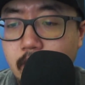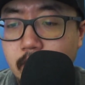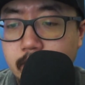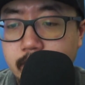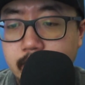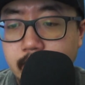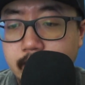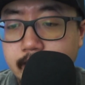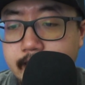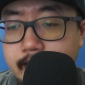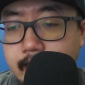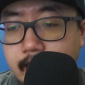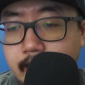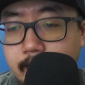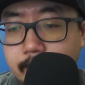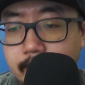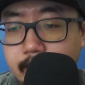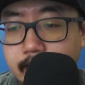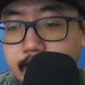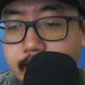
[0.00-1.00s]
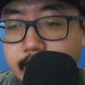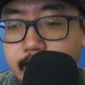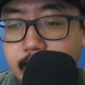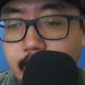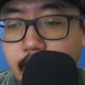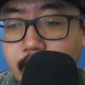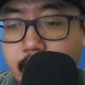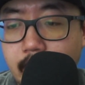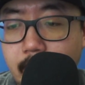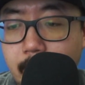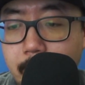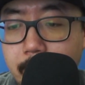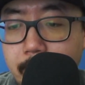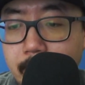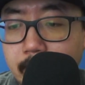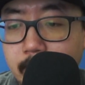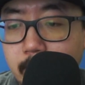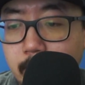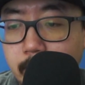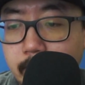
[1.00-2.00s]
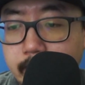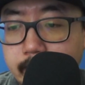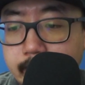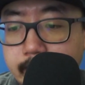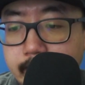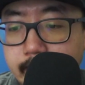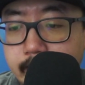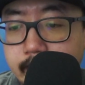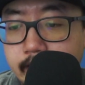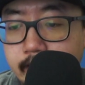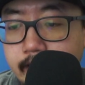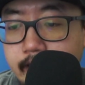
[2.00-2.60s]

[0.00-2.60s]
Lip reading: So let's say I'm going to click on Bitcoin here,